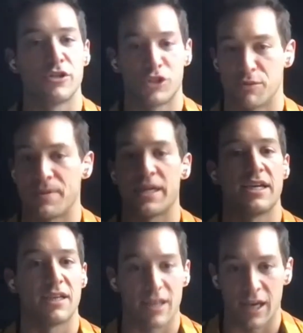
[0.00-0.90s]
you should
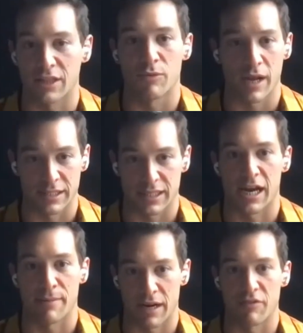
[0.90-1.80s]
be at the right
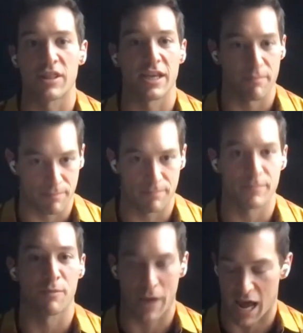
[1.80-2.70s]
time and everything,
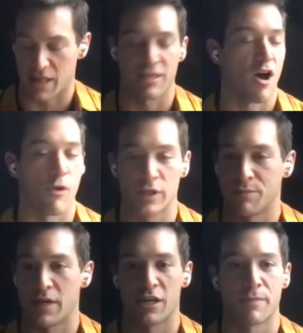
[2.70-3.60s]
your path always
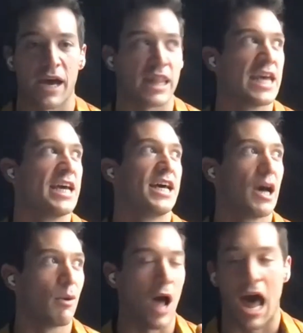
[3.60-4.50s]
being your path.
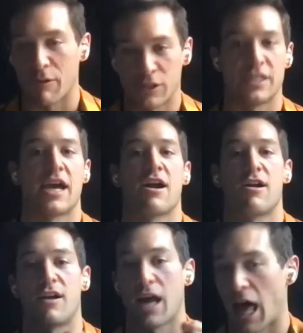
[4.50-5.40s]
I was
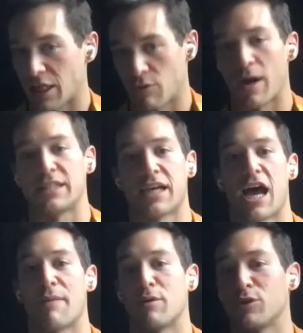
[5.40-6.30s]
there at the right
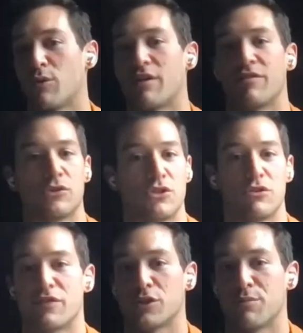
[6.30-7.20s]
time. It was one of those
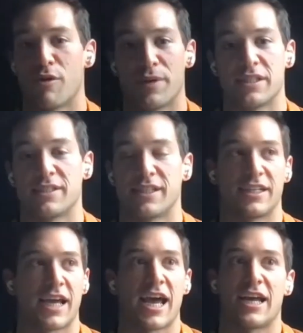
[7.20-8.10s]
universe moments.
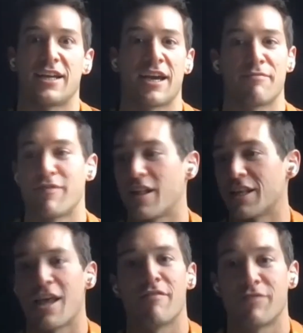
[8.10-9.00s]
And I fell
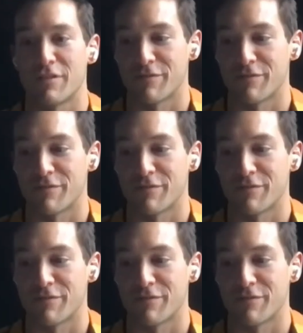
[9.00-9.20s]
in love for